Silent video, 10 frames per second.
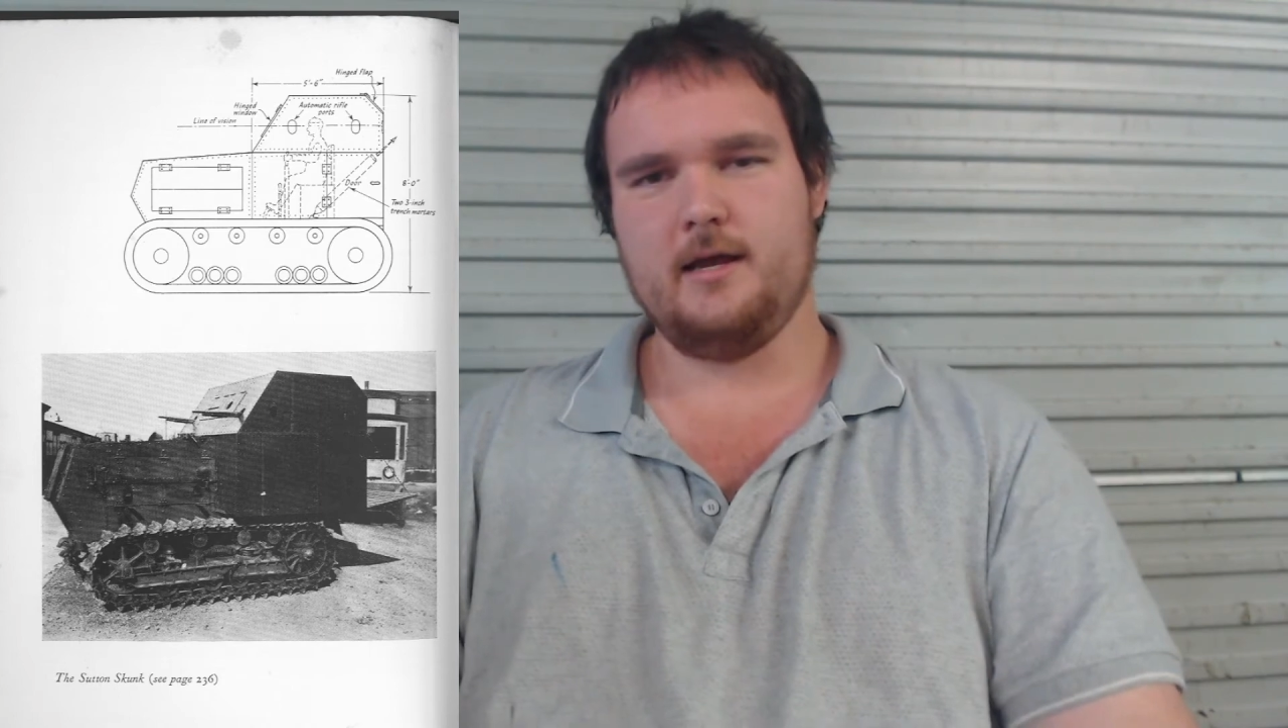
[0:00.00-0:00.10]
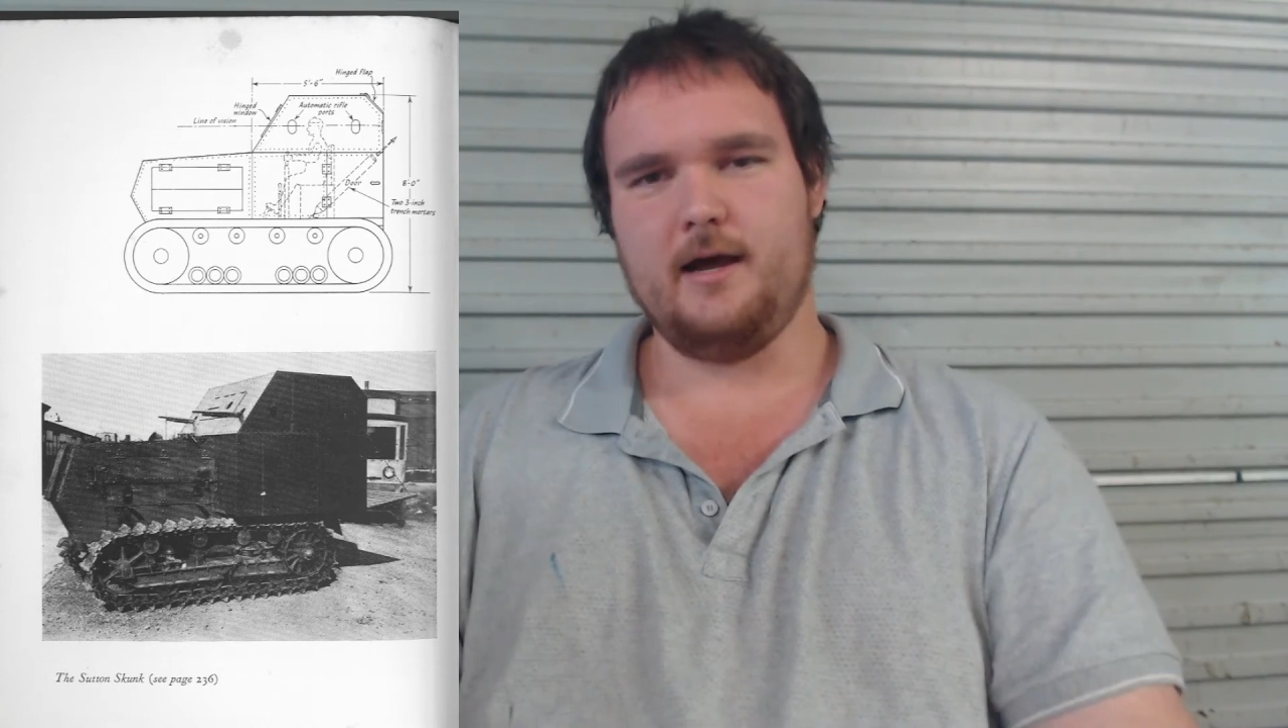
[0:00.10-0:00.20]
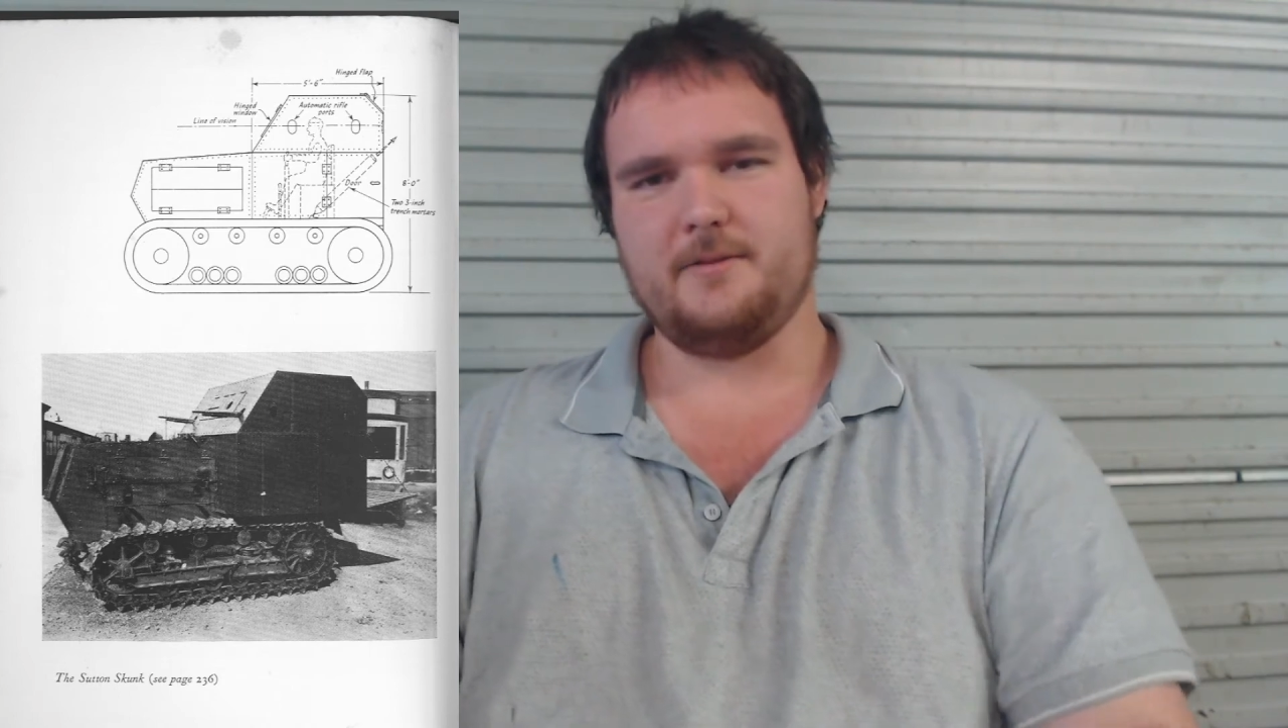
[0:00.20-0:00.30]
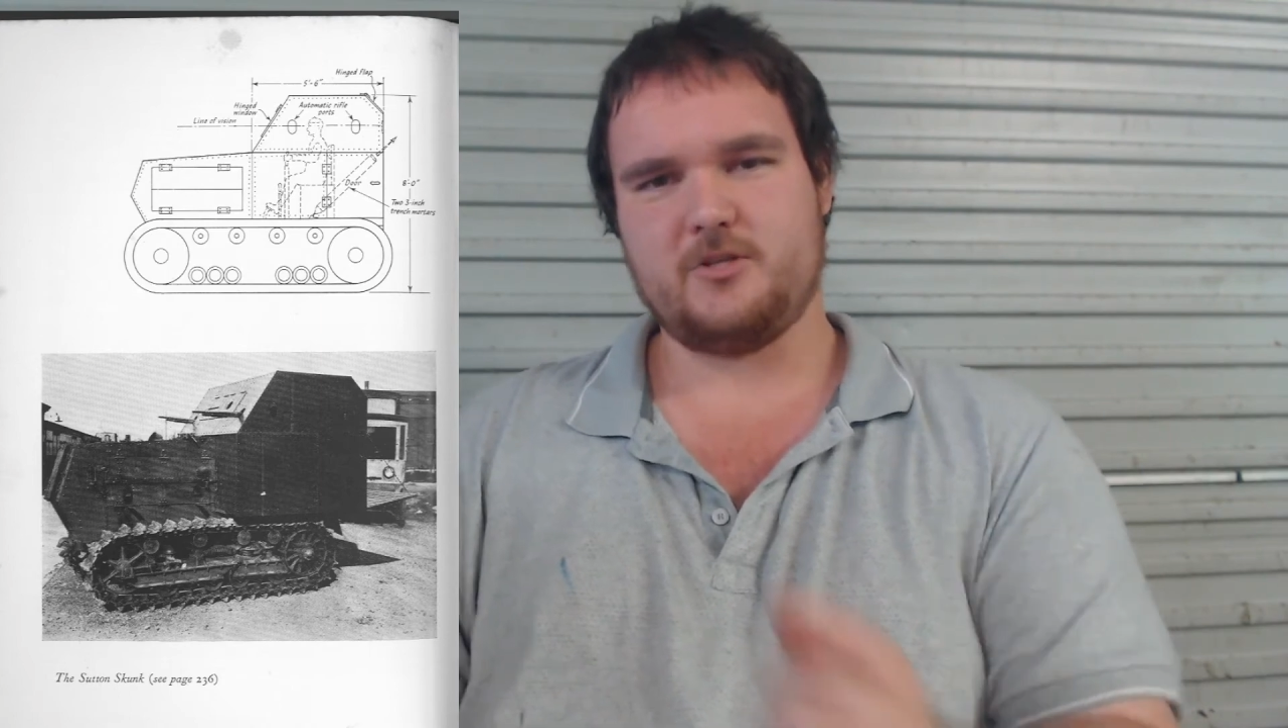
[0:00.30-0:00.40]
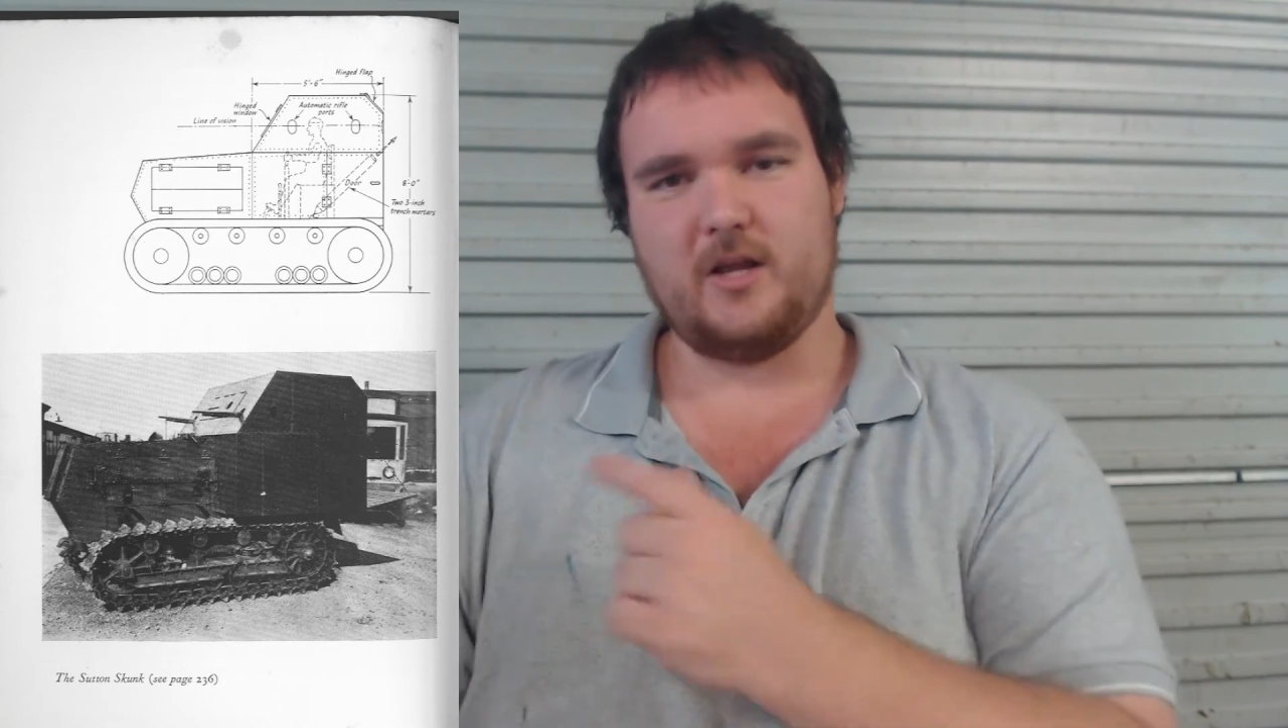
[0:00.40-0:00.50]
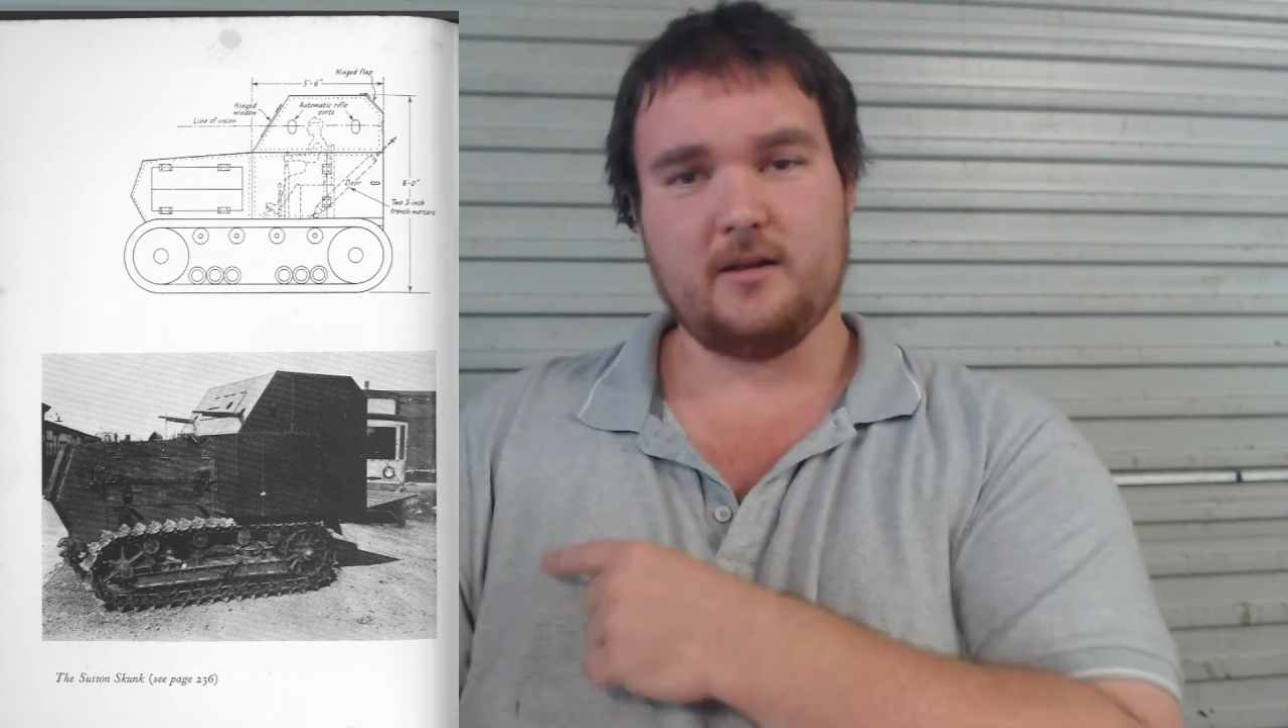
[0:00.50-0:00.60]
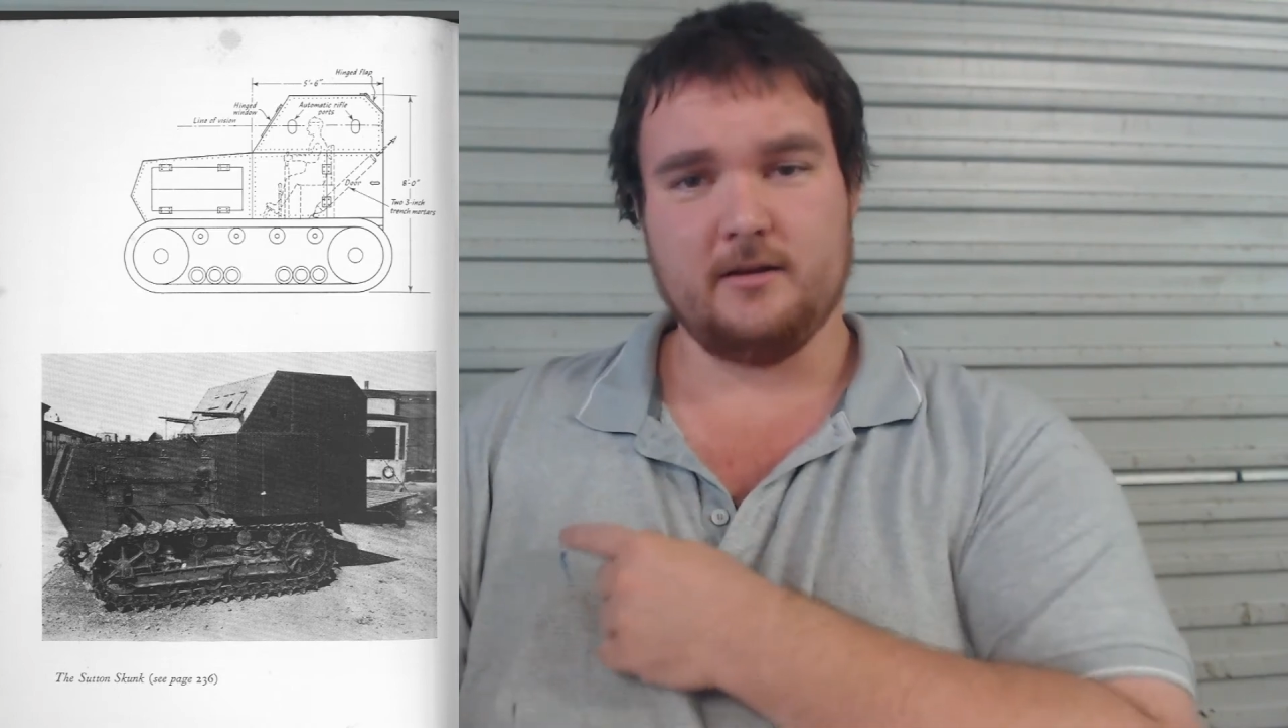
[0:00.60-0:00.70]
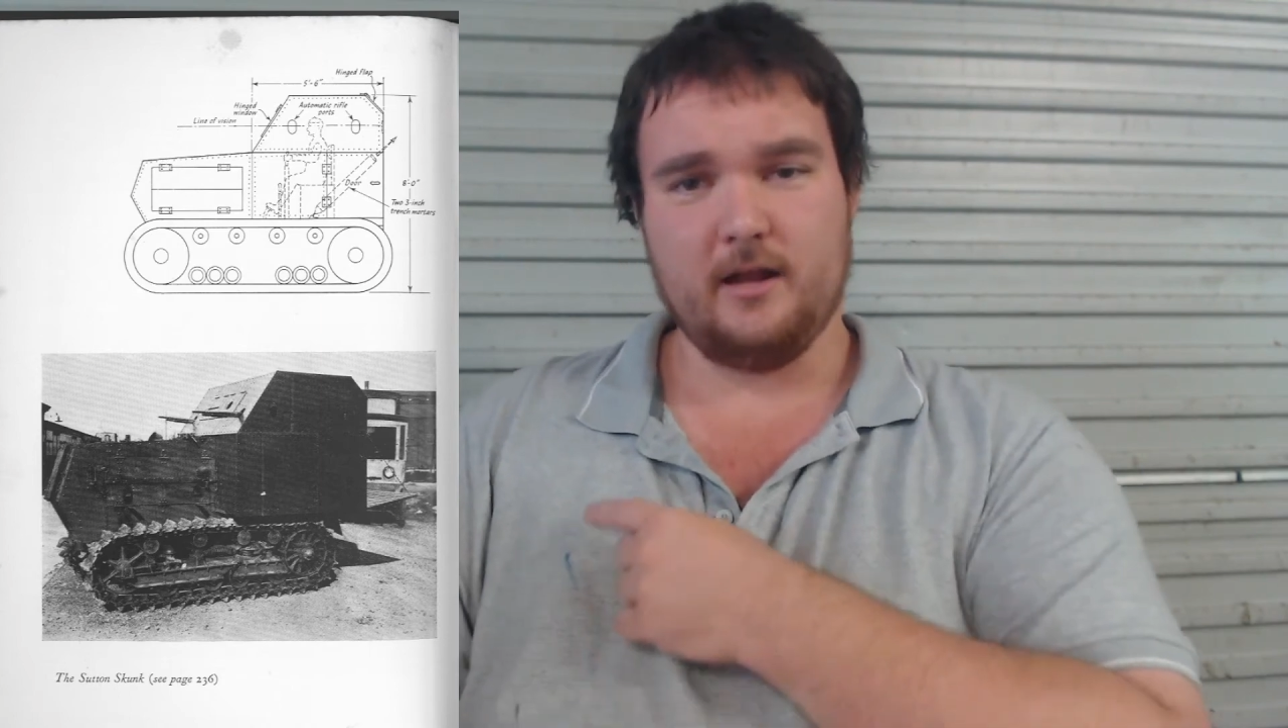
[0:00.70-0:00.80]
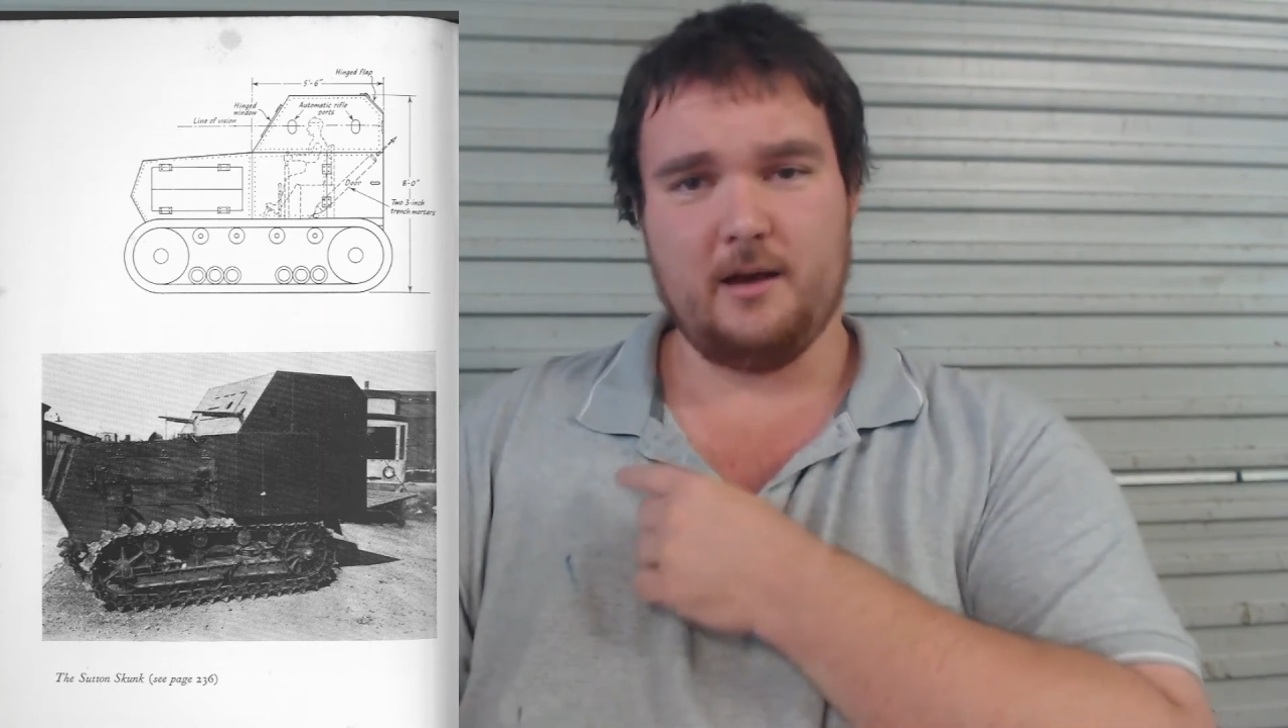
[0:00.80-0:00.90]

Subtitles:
The Sutton